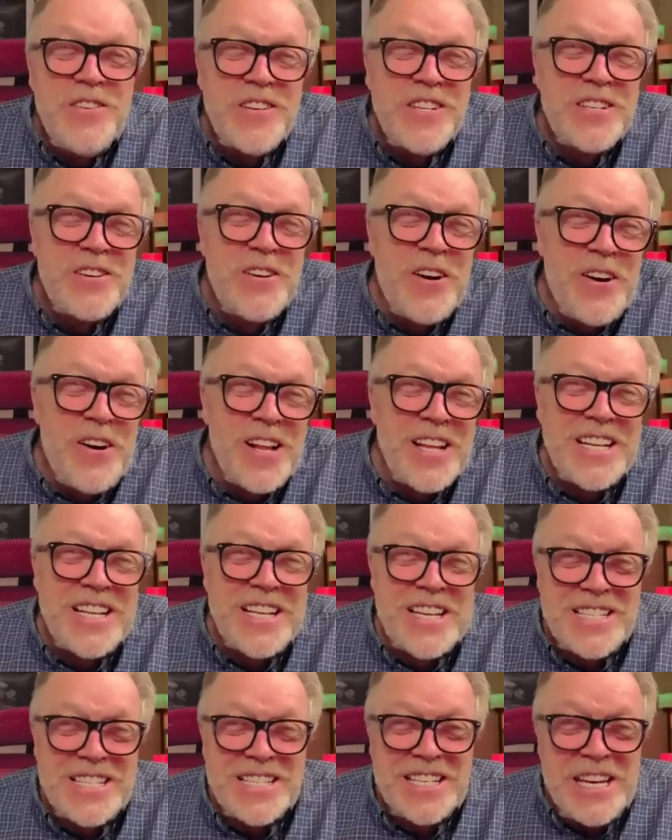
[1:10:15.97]
just call it?
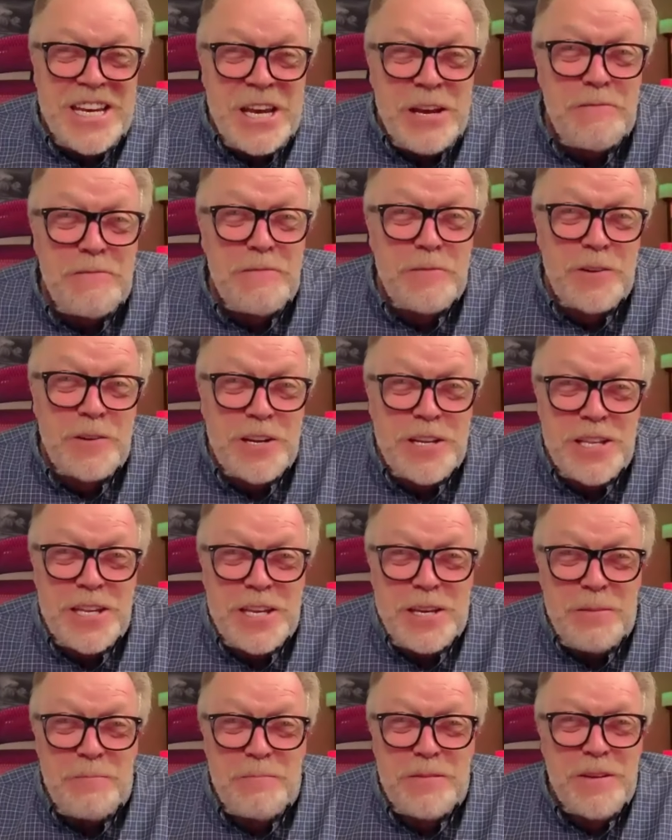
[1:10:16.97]
The skiff or the
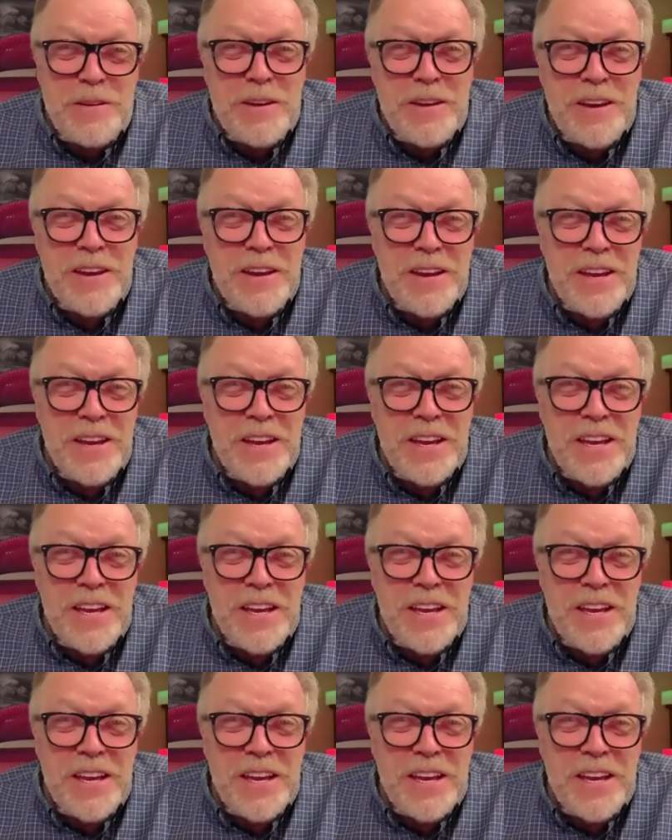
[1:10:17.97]
tip? Well,